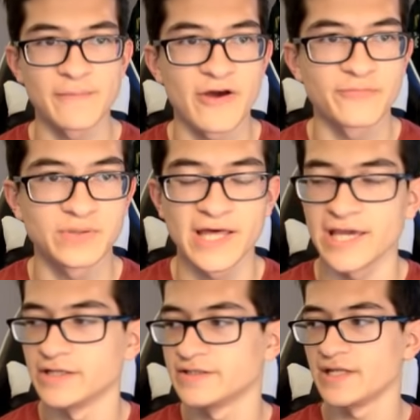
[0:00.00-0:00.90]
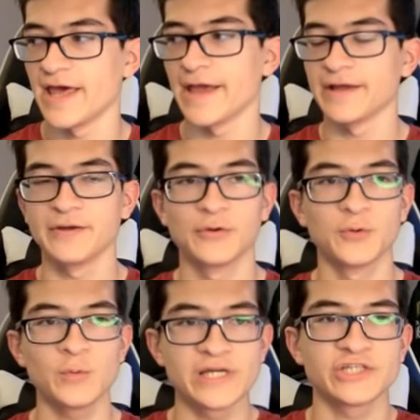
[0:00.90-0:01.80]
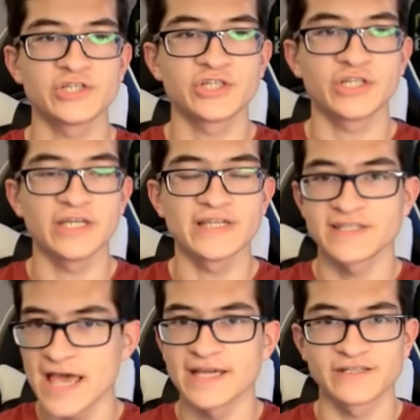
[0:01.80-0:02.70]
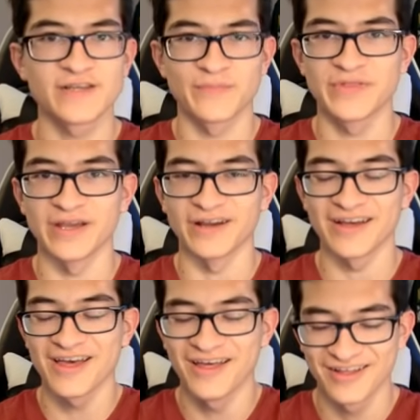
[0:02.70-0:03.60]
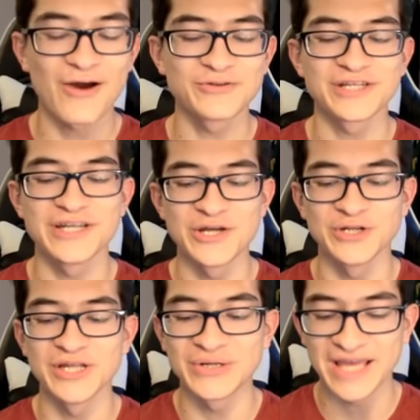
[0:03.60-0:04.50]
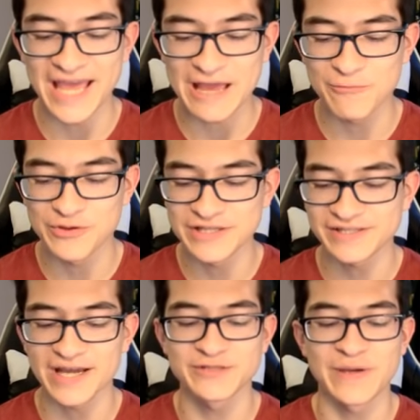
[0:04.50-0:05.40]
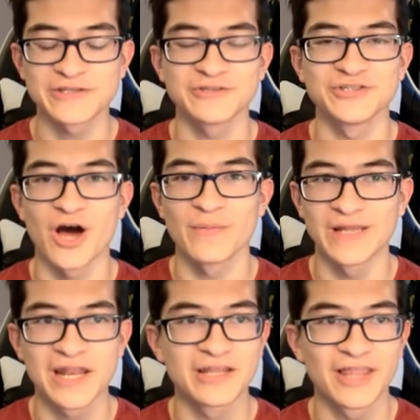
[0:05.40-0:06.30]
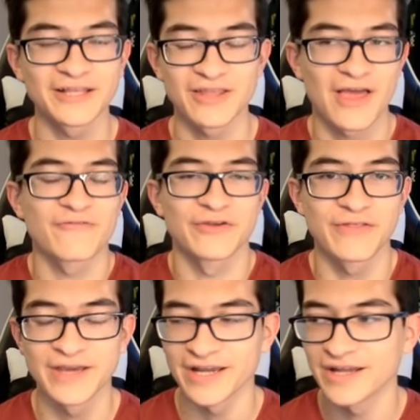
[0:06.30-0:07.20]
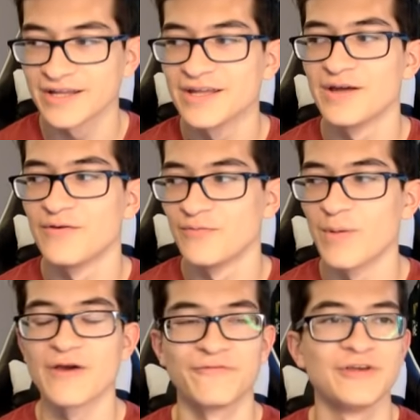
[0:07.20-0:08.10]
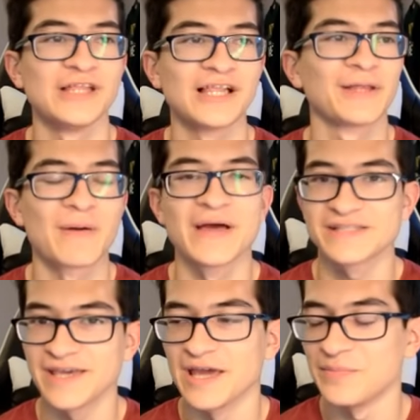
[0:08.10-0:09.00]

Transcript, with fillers: game I've played today, which is saying something. I was a nil-nil game where this guy's basically dominated like everything. My feeling like my best